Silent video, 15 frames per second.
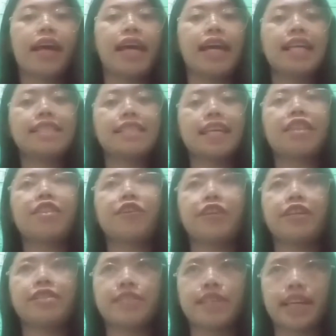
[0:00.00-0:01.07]

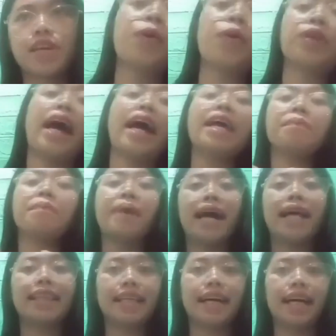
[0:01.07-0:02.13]
1836. Una
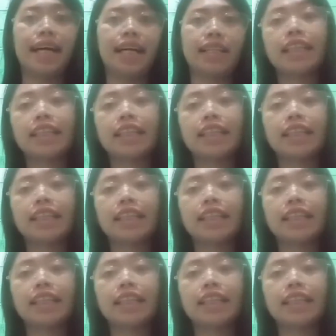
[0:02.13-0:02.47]
ibata,